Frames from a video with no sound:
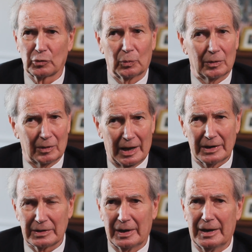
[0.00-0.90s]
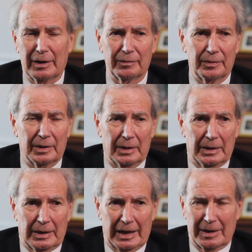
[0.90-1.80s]
would like to have
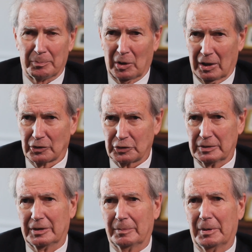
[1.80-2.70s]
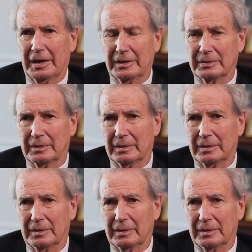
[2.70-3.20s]
a policy debate